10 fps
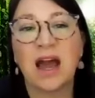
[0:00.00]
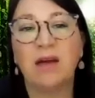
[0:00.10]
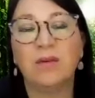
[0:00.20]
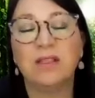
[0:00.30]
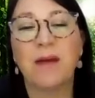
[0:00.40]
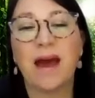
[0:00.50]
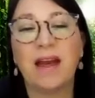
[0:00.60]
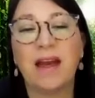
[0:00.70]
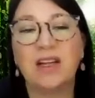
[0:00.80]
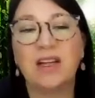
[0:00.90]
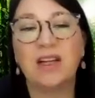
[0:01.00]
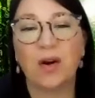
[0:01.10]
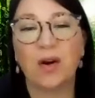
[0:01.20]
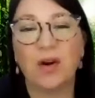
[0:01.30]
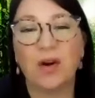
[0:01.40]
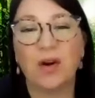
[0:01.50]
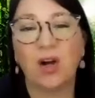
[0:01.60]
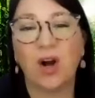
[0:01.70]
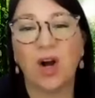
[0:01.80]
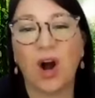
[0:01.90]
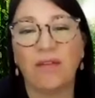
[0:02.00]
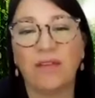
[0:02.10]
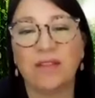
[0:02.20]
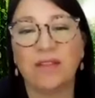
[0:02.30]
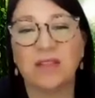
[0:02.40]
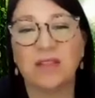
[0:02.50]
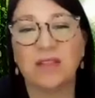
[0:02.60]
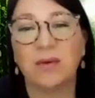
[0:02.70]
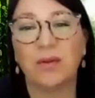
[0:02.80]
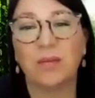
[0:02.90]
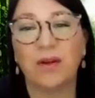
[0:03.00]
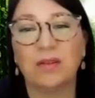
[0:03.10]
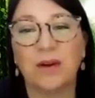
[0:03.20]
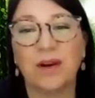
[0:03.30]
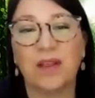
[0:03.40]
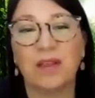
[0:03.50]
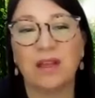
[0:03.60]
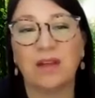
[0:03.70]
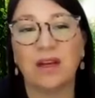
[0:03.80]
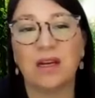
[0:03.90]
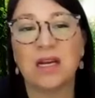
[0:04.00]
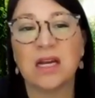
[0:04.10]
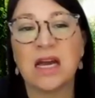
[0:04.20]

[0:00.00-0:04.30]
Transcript: and was managing partner of the Hong Kong offices of both Pillsbury and Phelan.